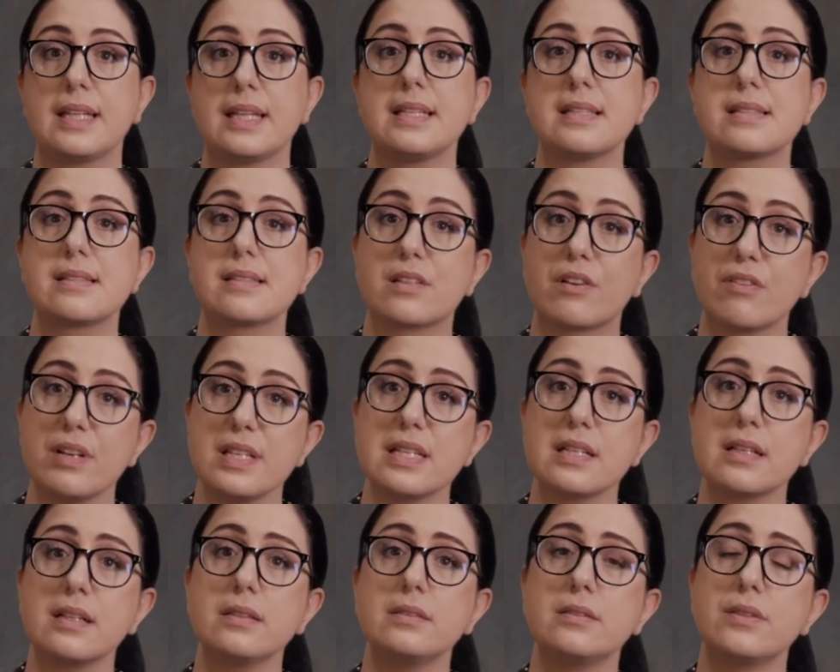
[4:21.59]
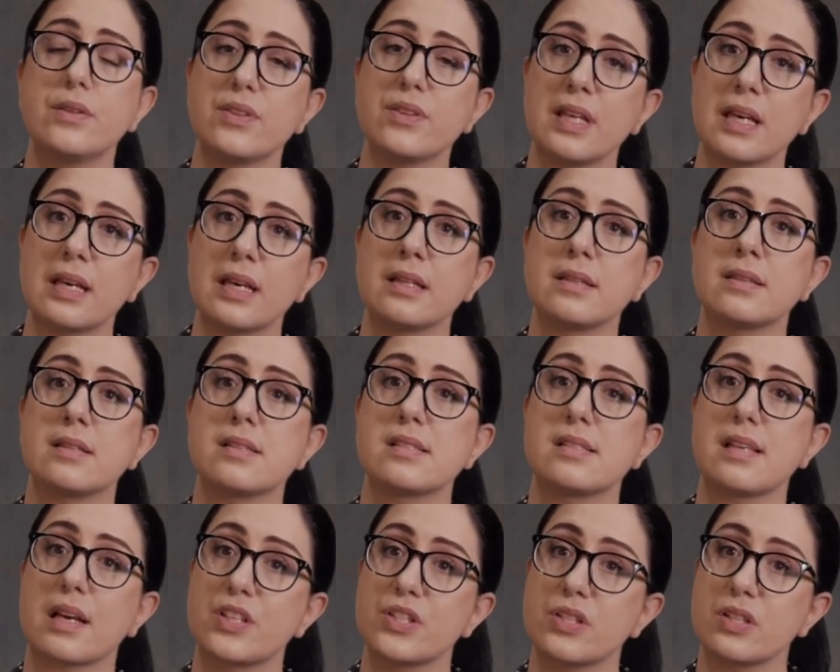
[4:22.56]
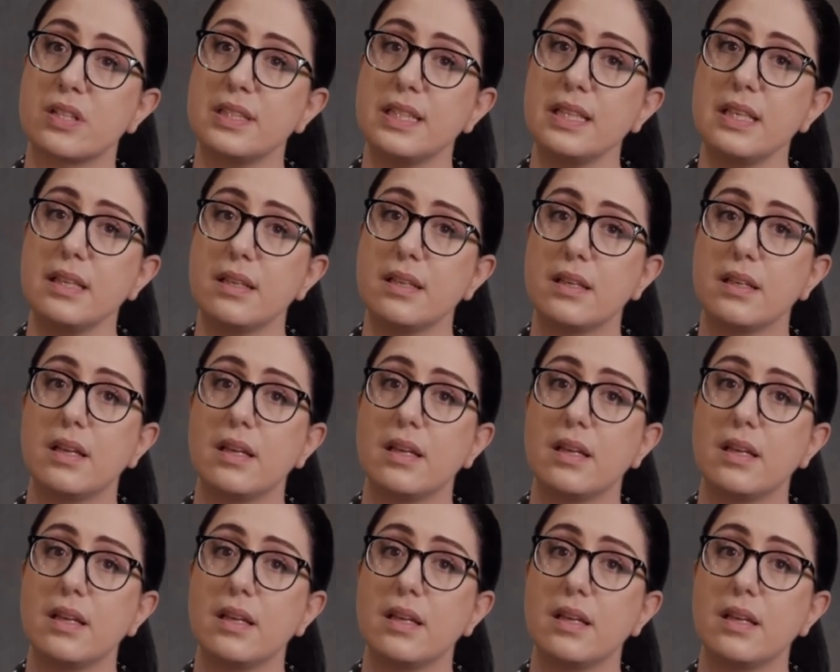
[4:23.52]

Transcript: It is critical to think intersectionally